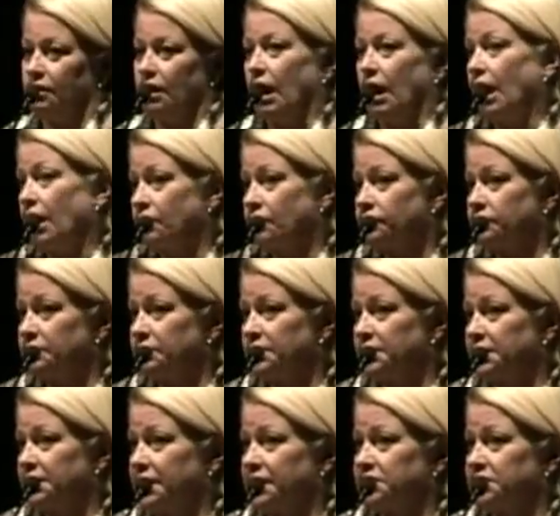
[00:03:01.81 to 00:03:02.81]
how the
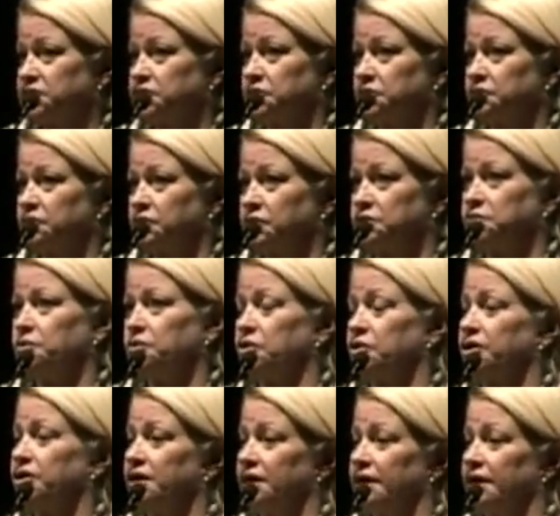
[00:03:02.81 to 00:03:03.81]
medication was
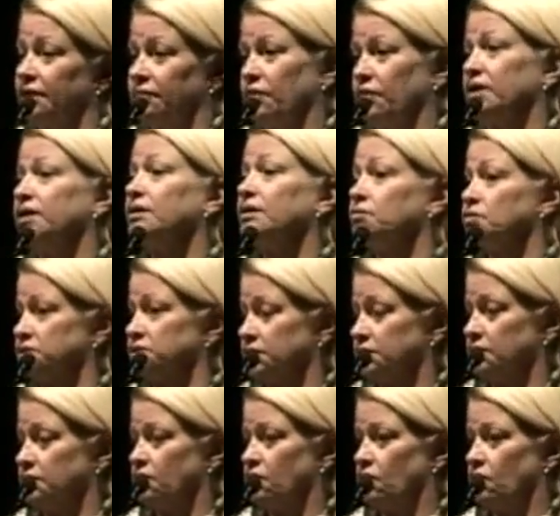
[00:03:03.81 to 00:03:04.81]
working when he was
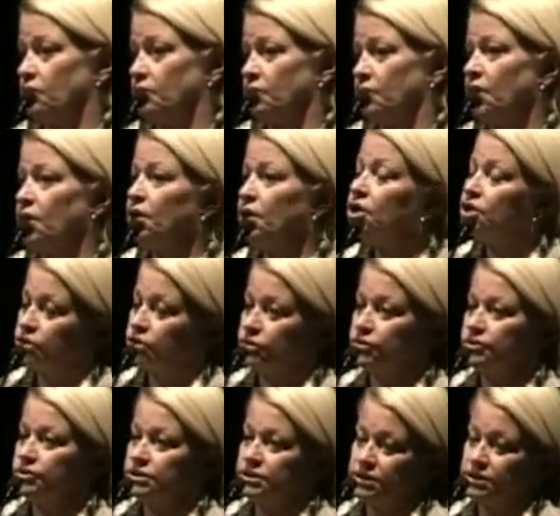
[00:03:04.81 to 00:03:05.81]
at home
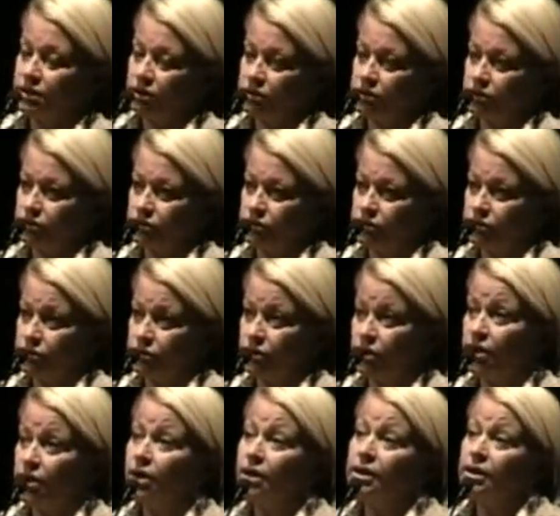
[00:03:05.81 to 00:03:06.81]
to his doctor,
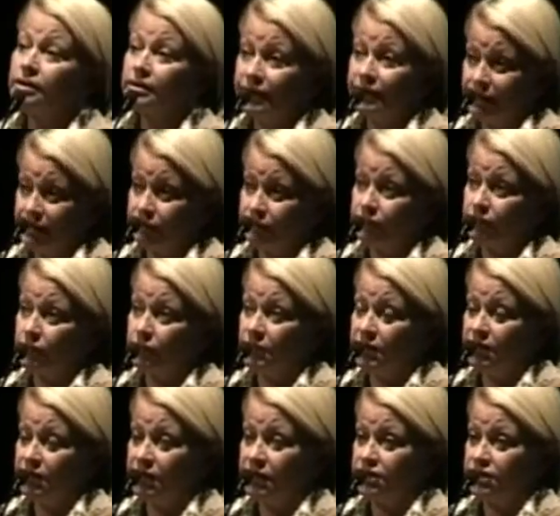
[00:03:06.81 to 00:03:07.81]
then the
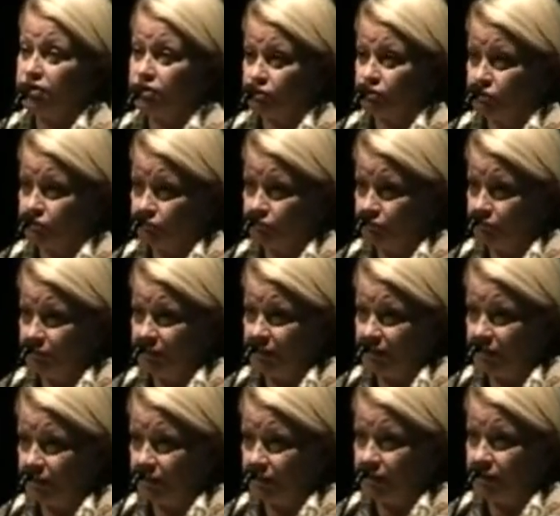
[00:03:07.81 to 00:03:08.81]
medication could
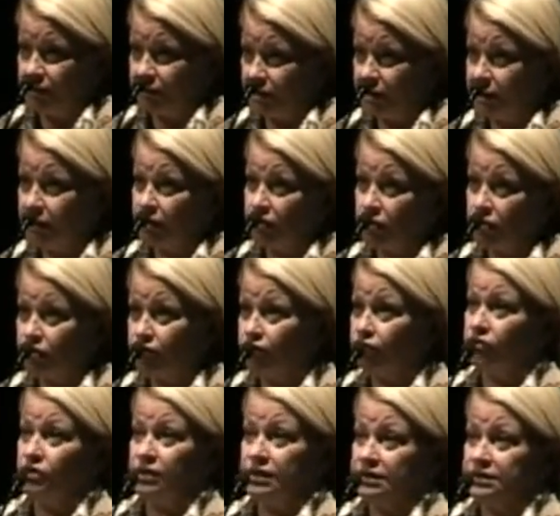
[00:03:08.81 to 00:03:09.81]
be tailored
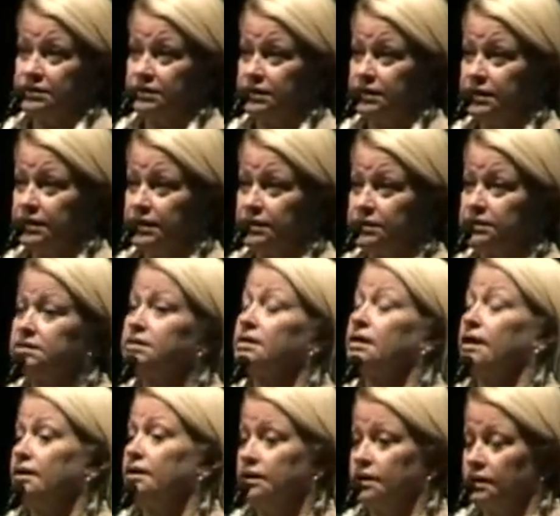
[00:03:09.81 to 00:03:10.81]
for his needs
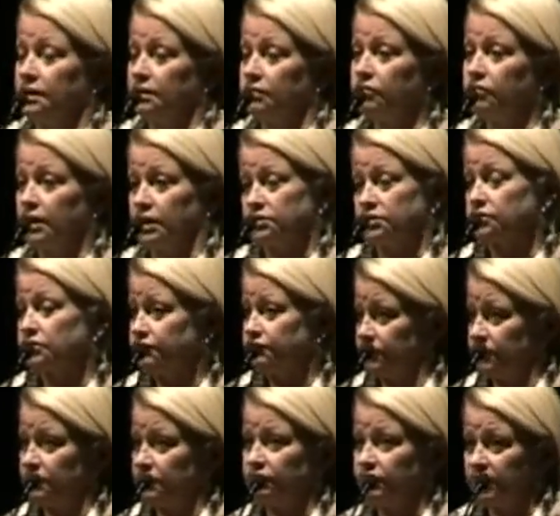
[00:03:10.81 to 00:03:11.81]
and he could actually
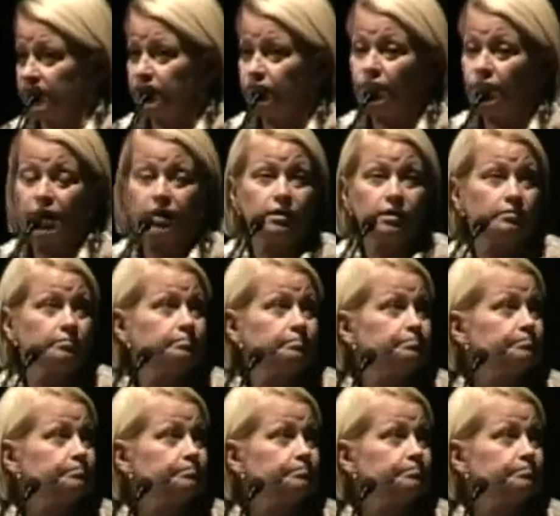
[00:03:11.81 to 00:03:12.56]
feel very well.